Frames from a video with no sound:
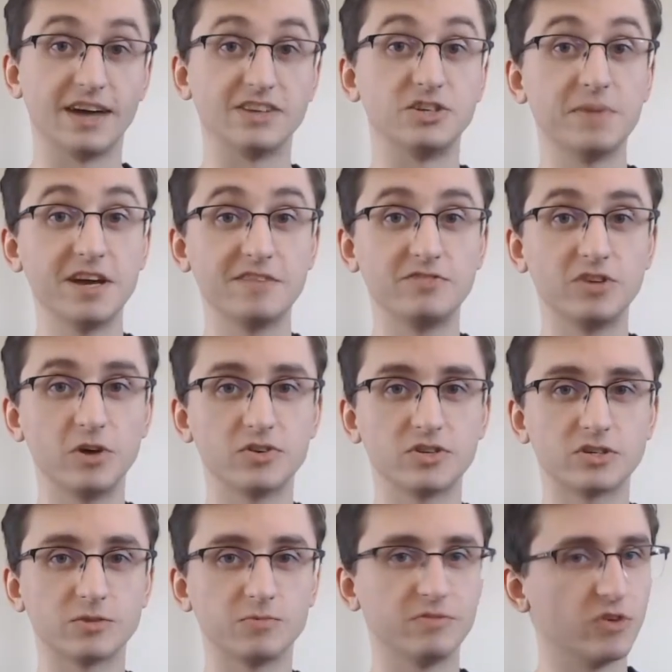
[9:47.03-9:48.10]
As you may have
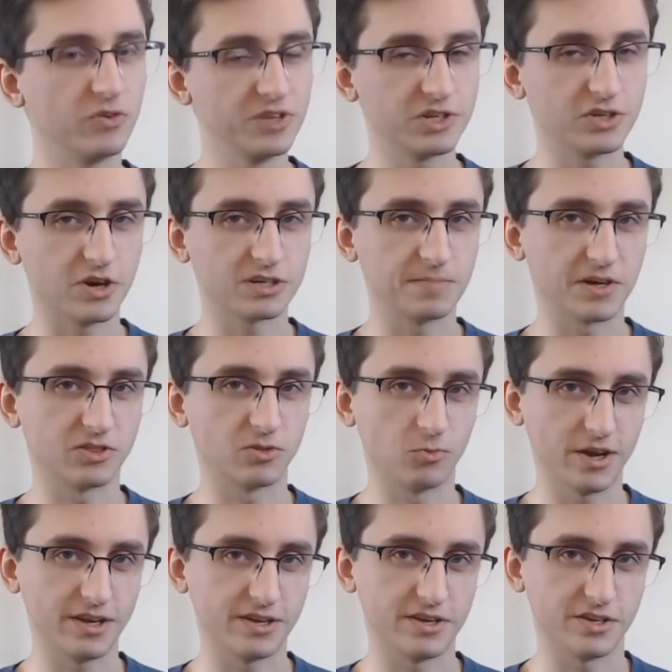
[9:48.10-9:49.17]
noticed, we've only talked about the
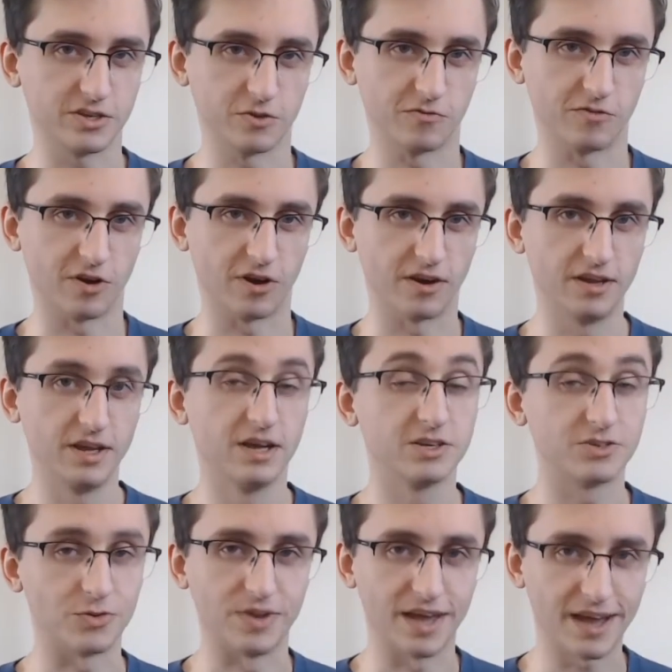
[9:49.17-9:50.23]
white keys so far,
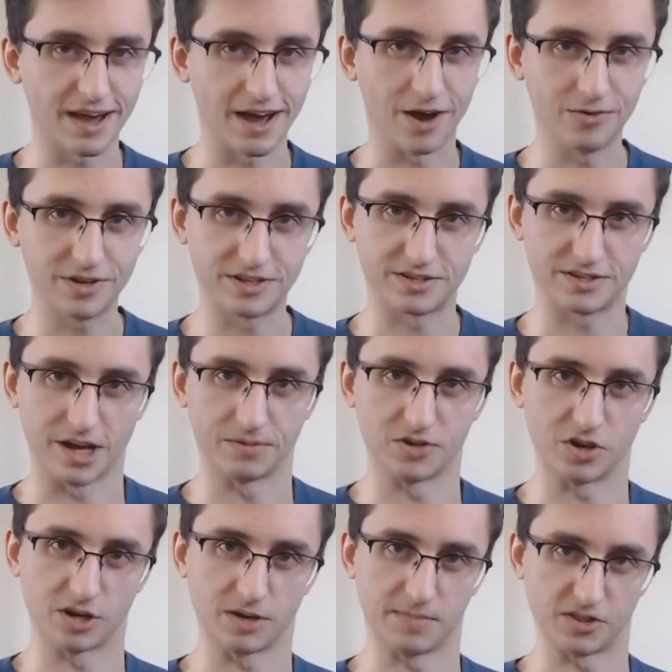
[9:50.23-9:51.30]
so now it's time
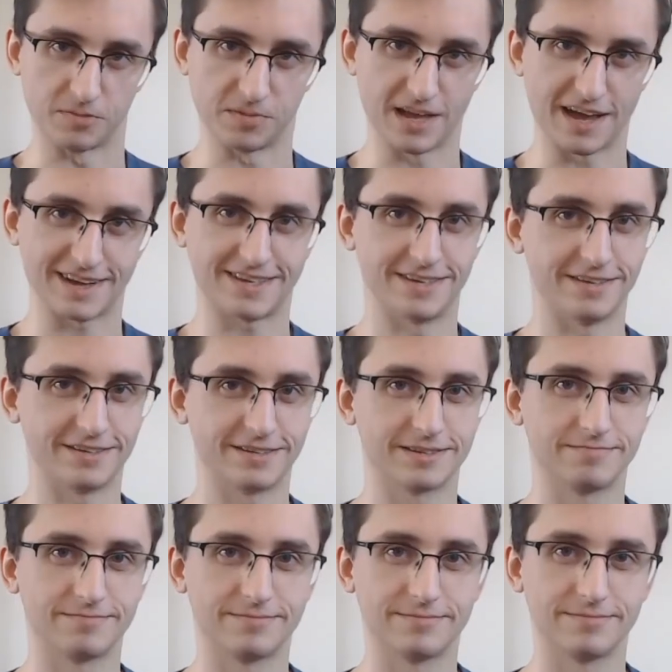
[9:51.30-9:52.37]
to talk about the black
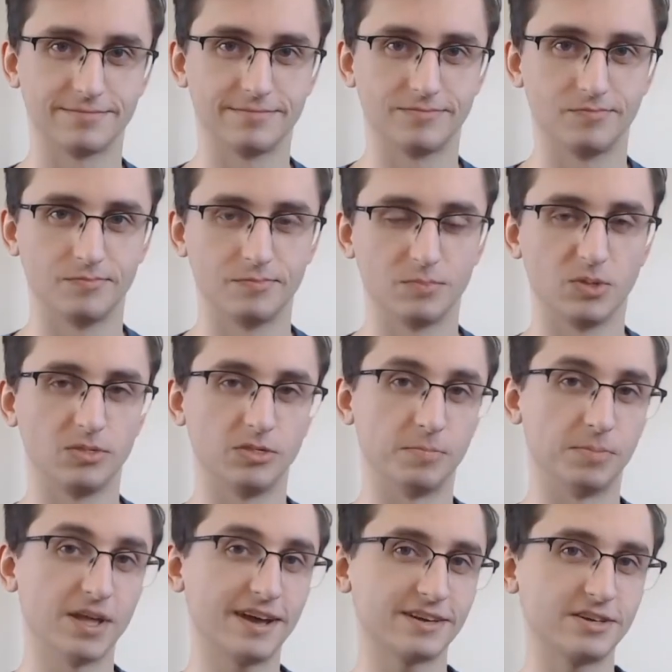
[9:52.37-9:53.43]
keys.
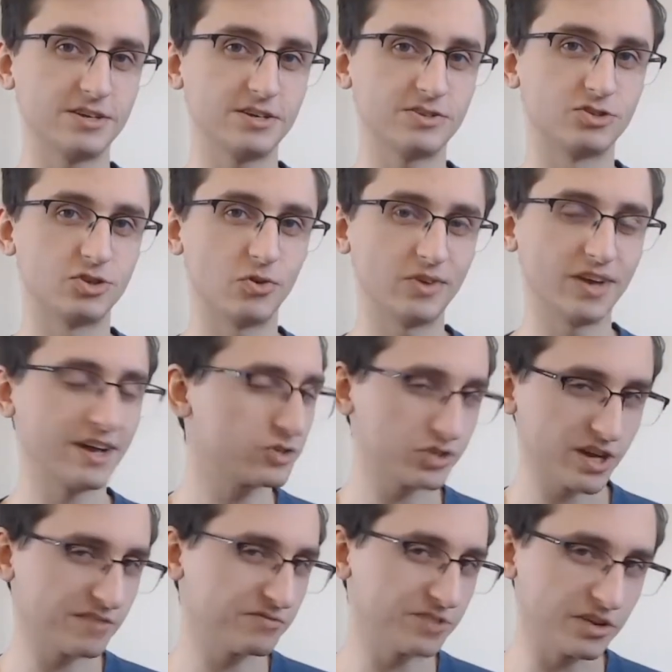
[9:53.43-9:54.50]
The black keys don't
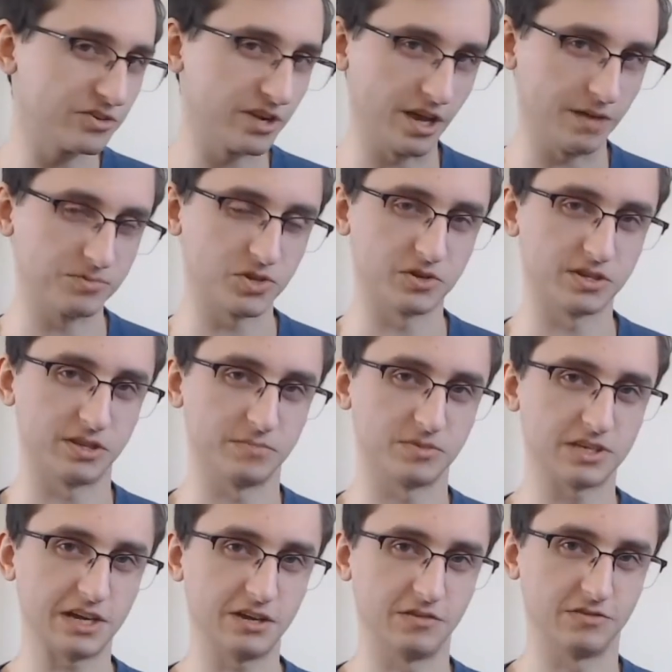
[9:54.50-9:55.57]
actually have letter names all to
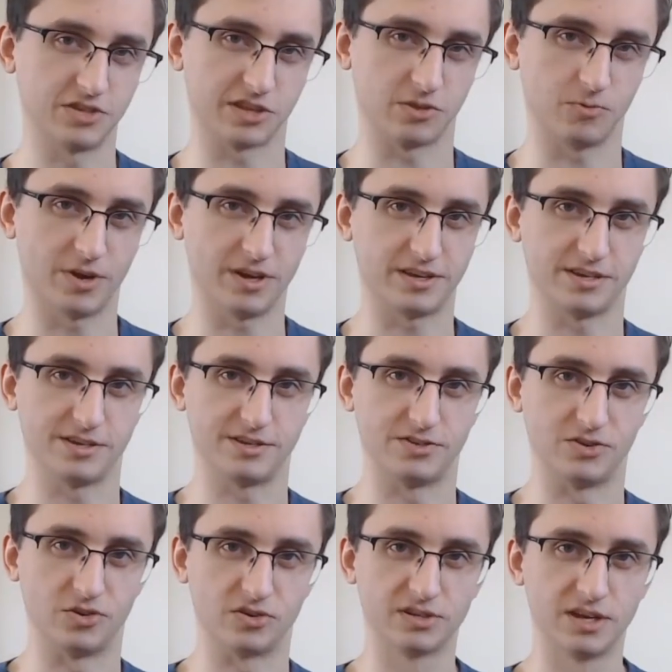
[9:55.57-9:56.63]
themselves like the white keys
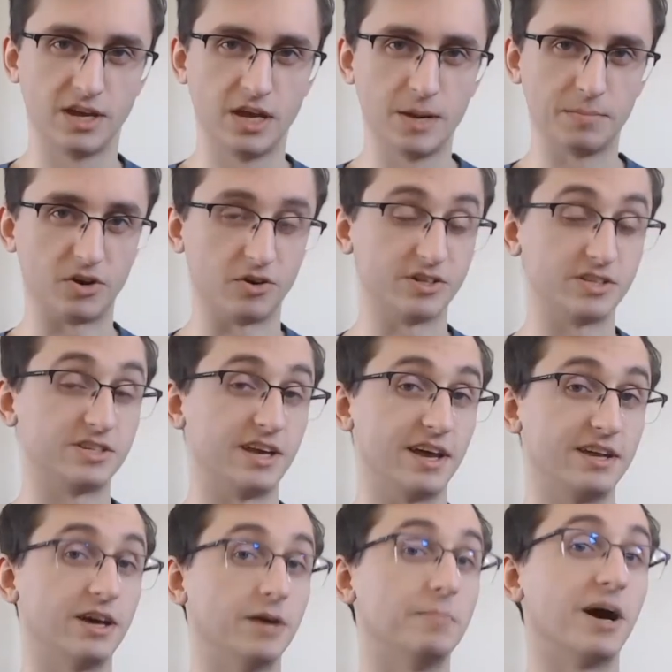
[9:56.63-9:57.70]
do, but are
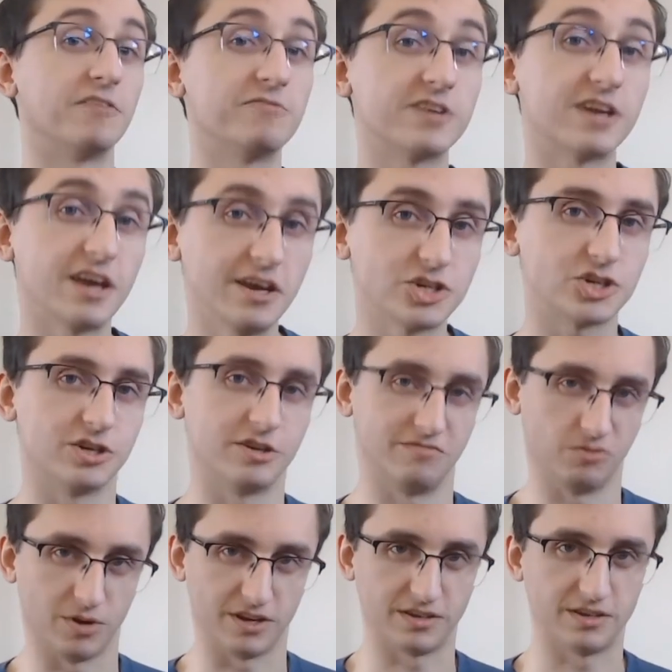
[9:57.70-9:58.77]
instead a modification
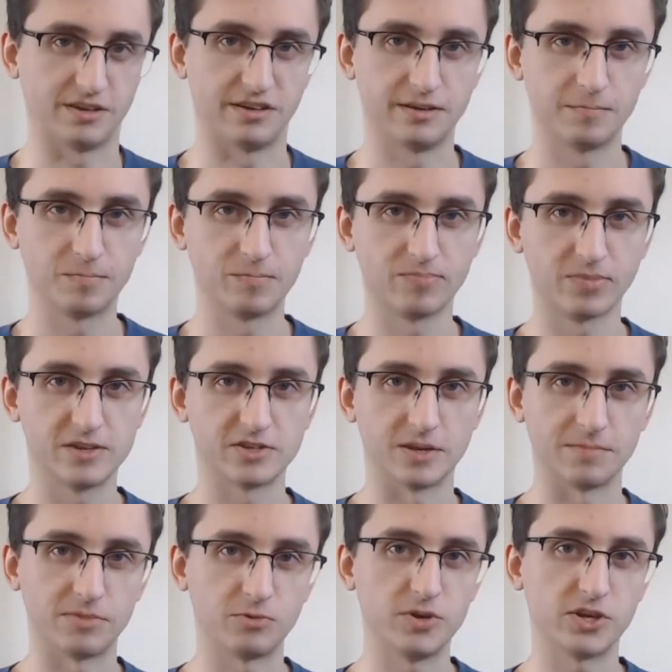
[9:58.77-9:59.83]
of the white key,
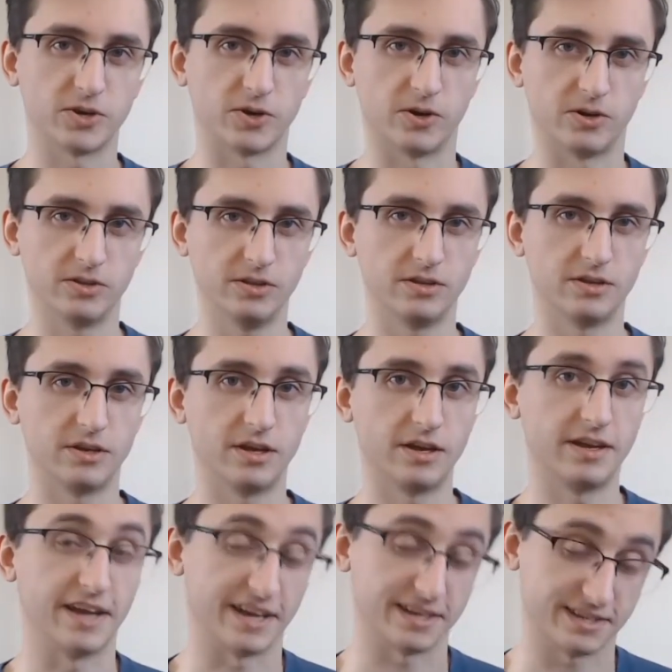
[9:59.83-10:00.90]
something we call
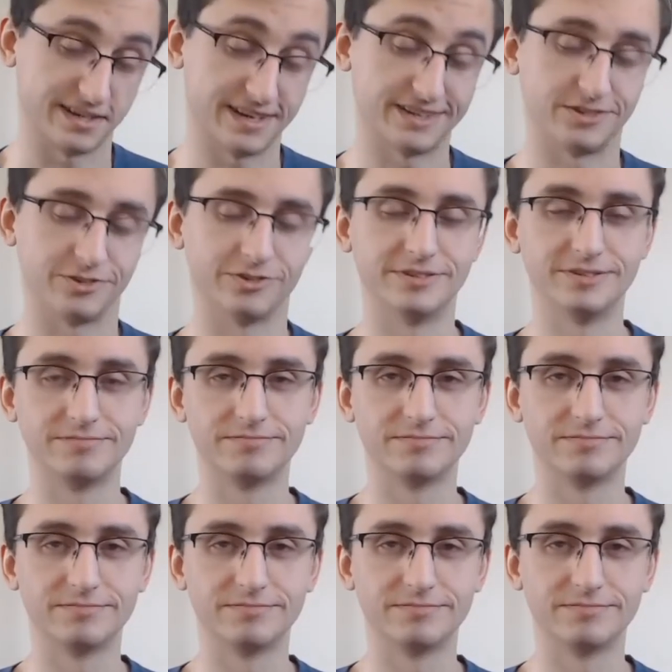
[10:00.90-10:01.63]
an accidental.